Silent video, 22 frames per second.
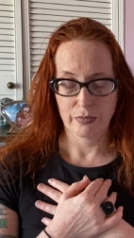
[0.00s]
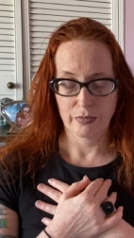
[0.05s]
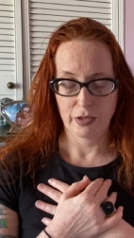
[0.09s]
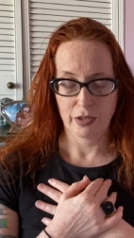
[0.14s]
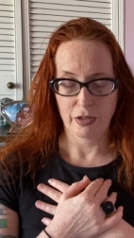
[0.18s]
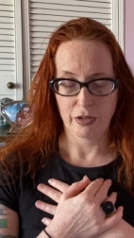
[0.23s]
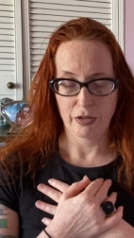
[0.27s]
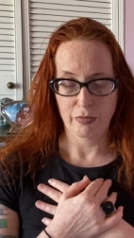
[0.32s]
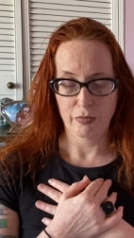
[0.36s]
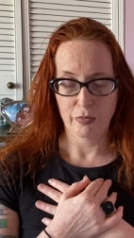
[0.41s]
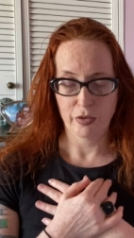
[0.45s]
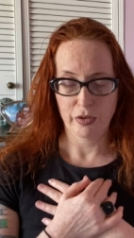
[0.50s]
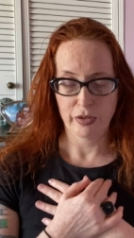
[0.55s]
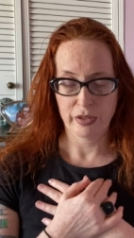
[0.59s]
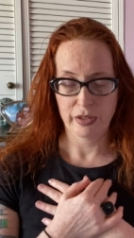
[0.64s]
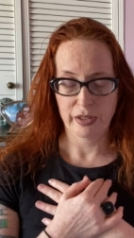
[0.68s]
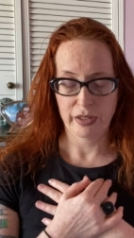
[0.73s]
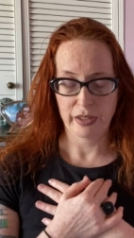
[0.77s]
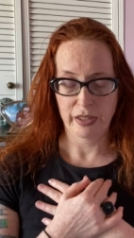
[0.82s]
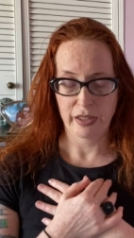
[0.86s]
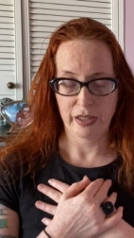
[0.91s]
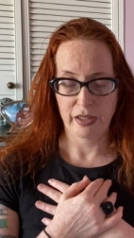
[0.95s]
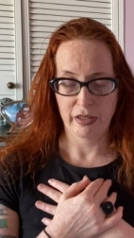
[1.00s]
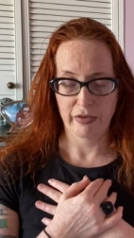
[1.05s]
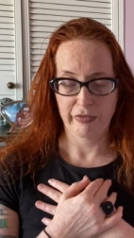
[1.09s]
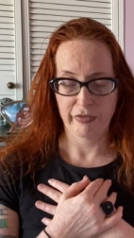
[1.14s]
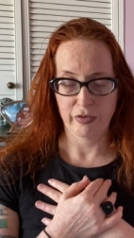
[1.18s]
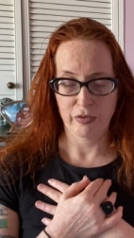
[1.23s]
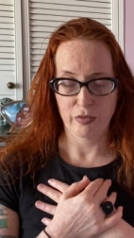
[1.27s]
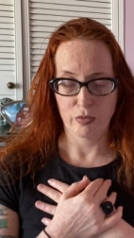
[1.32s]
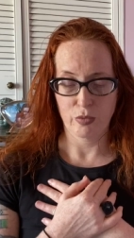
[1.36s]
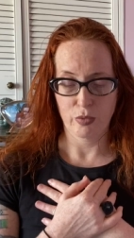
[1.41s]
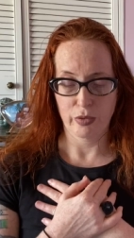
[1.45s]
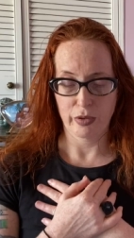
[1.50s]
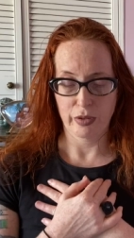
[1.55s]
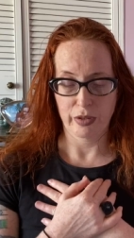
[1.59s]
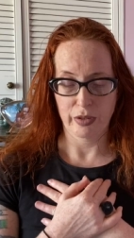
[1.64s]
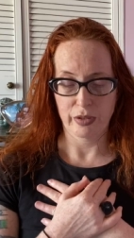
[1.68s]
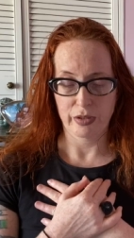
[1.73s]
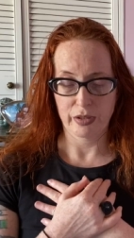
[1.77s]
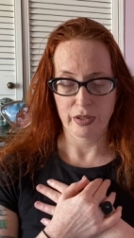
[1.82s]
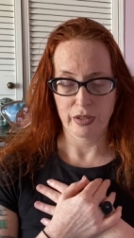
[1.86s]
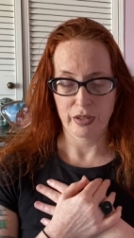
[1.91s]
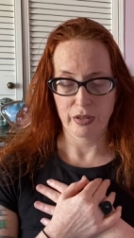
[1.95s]
I'm going to say a few
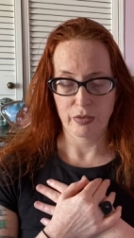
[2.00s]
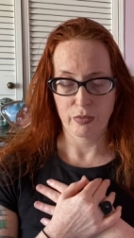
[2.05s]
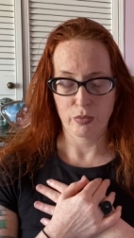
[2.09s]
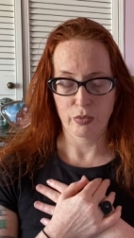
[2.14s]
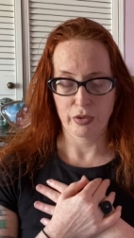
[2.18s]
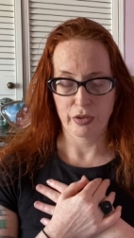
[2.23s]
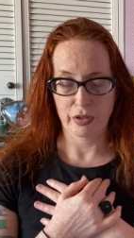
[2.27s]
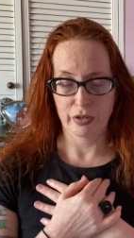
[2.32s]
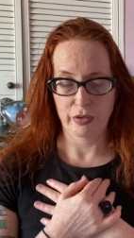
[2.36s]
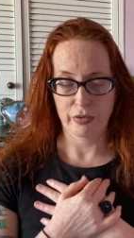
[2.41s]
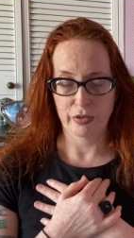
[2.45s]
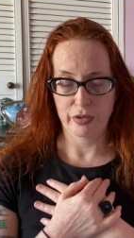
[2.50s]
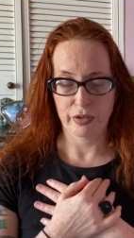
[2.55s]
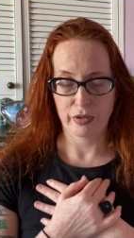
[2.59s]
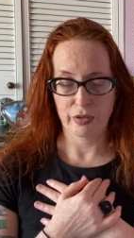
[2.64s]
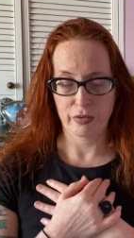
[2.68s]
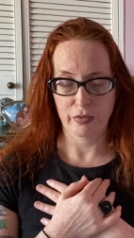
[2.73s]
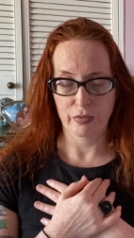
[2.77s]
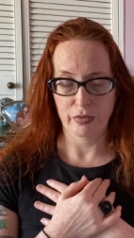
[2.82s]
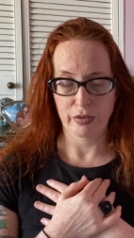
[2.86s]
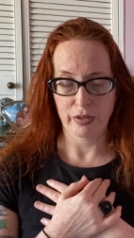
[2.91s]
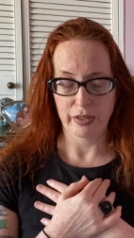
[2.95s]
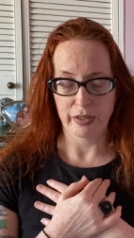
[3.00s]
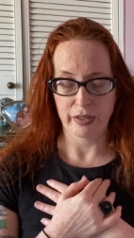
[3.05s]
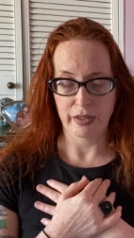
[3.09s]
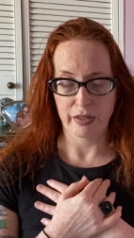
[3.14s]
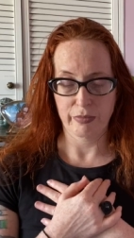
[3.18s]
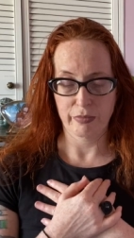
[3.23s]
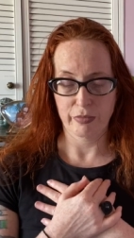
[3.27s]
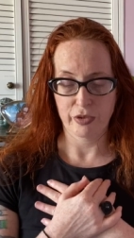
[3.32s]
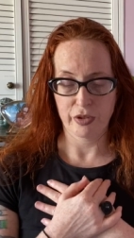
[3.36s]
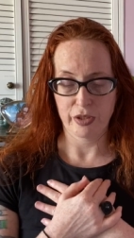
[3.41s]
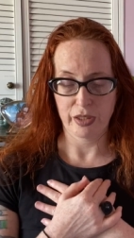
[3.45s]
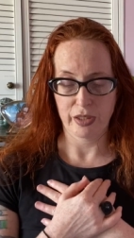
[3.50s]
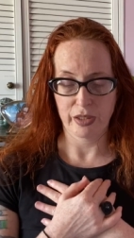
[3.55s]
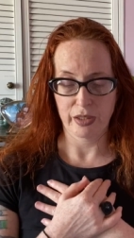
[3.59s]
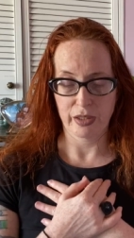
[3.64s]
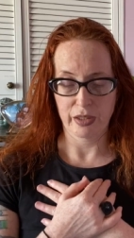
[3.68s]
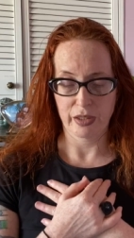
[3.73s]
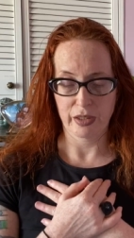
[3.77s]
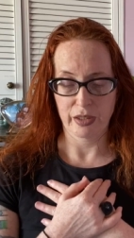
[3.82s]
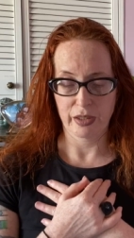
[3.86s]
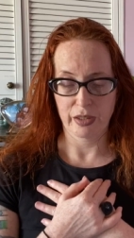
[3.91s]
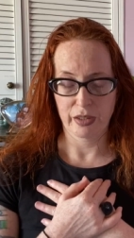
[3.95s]
words and I want you to let them
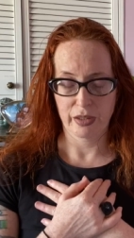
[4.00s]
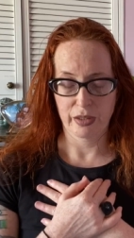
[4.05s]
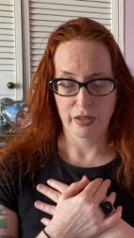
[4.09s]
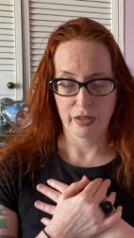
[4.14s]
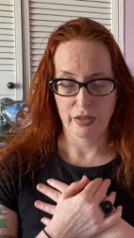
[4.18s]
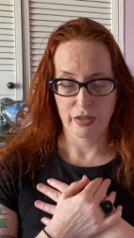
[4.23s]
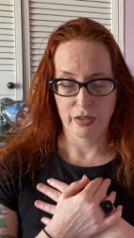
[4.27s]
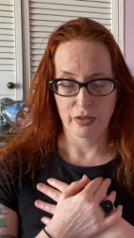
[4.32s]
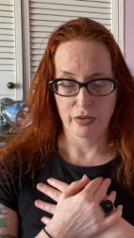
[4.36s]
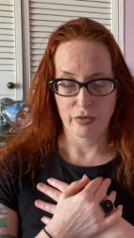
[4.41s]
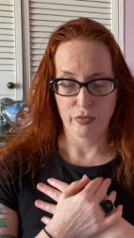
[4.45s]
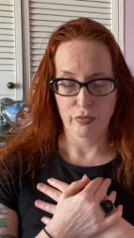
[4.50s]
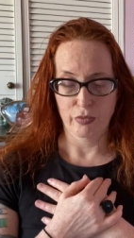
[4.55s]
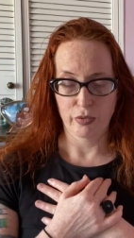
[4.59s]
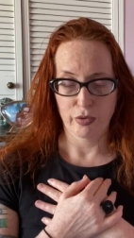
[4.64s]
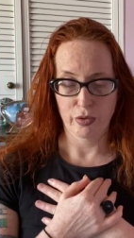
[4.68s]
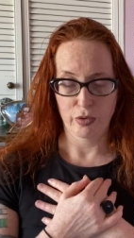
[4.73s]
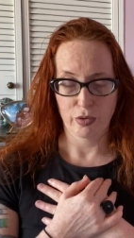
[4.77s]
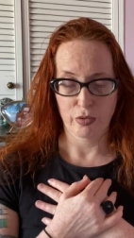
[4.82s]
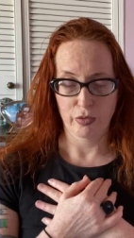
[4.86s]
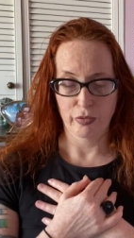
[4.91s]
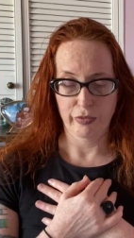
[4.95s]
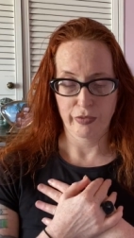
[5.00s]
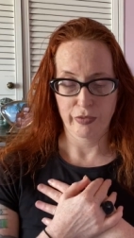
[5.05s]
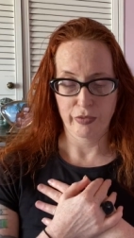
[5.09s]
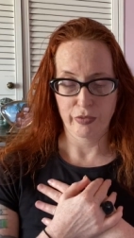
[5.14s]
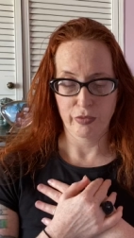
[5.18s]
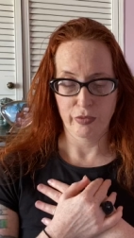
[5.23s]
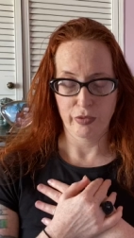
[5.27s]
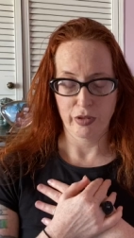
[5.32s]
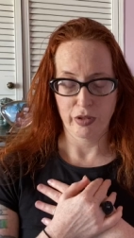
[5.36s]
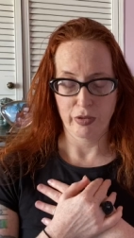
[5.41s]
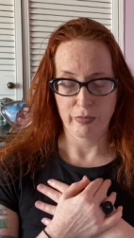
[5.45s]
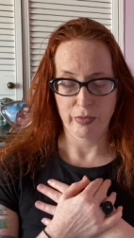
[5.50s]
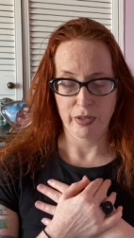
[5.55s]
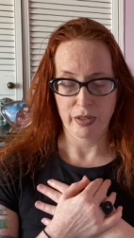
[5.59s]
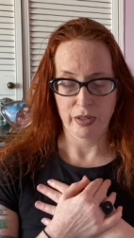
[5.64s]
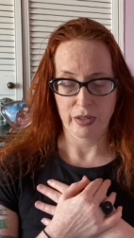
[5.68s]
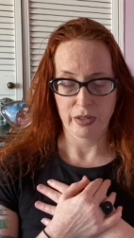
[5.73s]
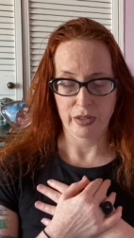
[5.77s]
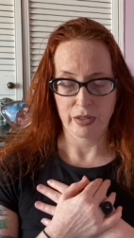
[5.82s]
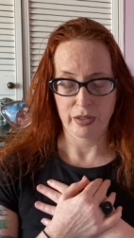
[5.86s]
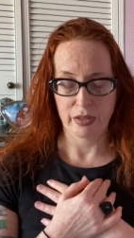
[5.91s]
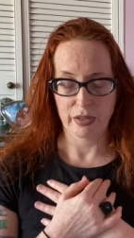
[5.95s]
gently roll through your
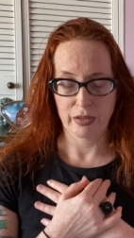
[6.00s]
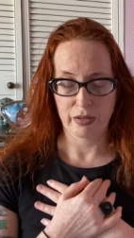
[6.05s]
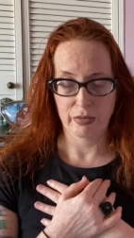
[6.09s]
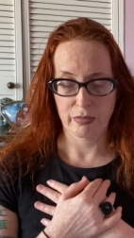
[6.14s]
mind.